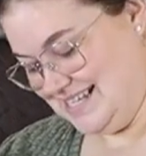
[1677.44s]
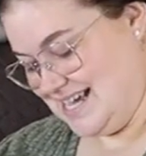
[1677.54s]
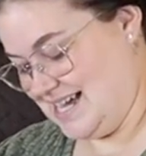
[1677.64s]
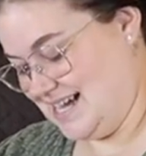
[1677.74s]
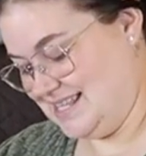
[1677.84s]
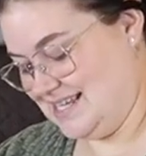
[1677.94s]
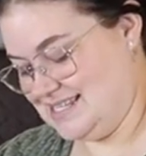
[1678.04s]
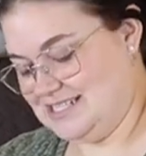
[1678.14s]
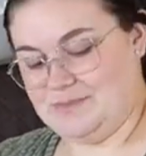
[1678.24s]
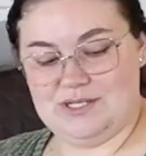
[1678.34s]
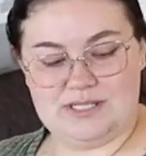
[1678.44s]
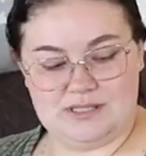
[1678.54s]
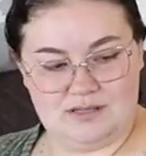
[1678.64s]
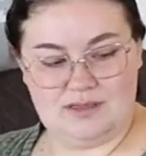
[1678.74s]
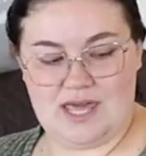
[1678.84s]
I got these jumpsuits.
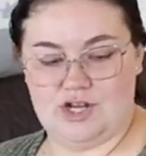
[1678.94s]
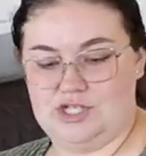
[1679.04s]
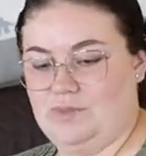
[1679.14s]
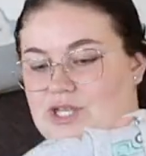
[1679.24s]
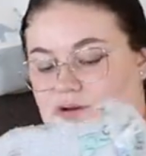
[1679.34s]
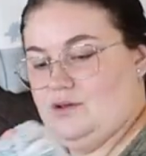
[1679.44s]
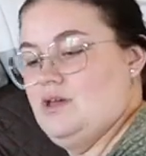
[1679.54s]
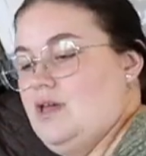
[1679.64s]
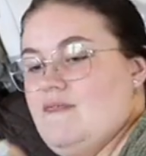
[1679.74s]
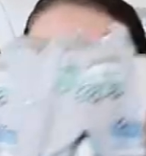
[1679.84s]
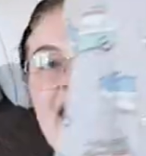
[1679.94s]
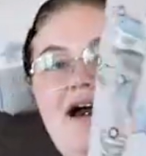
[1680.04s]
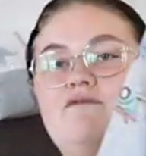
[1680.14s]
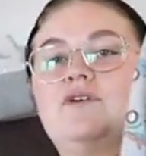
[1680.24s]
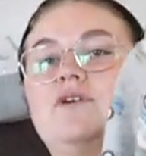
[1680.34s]
They are super cute. They
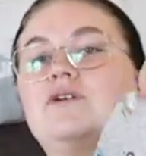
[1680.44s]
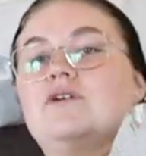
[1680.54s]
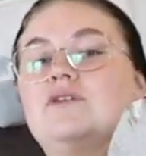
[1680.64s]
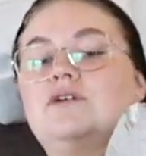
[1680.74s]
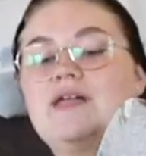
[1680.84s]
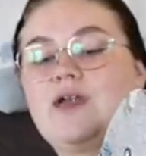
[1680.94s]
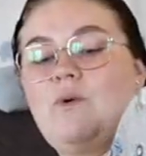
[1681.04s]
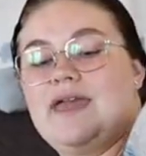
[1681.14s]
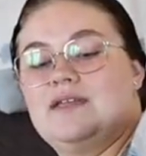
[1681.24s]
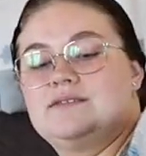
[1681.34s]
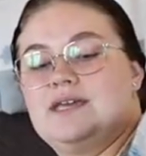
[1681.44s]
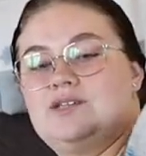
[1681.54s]
have little like wagons